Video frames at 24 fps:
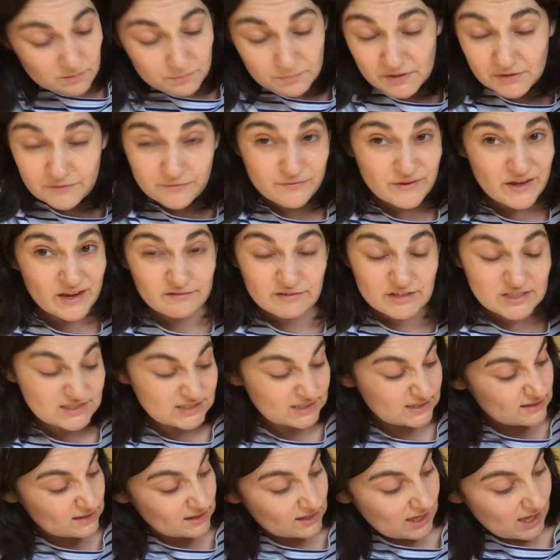But Pharaoh
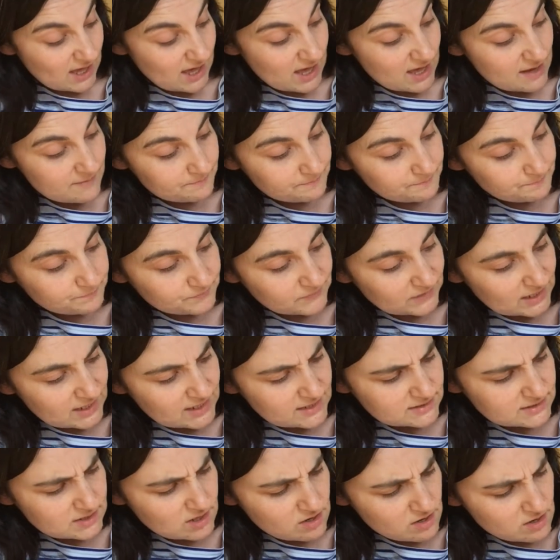didn't care.
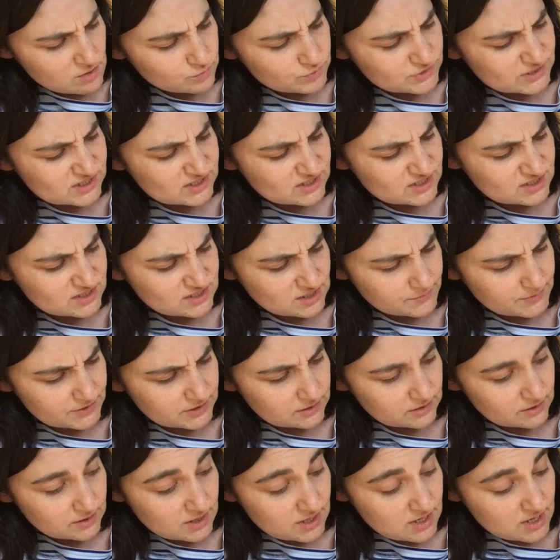His heart was
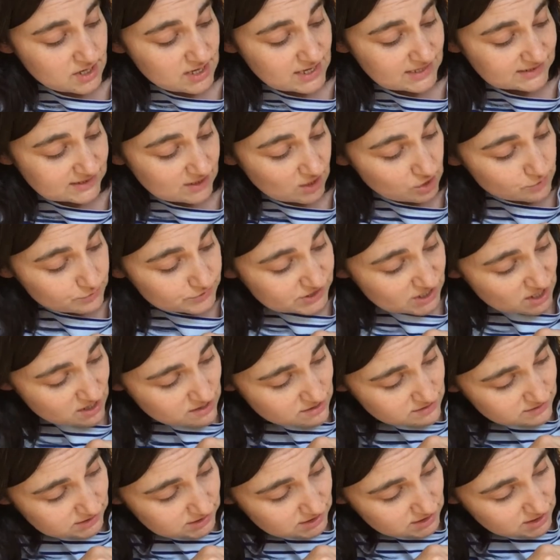stubborn. His heart was
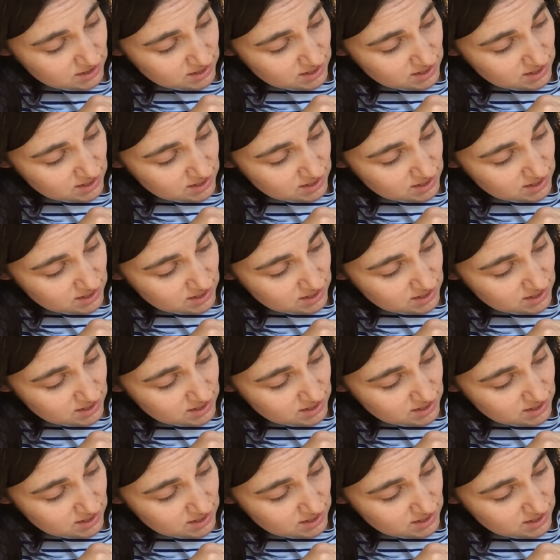hard.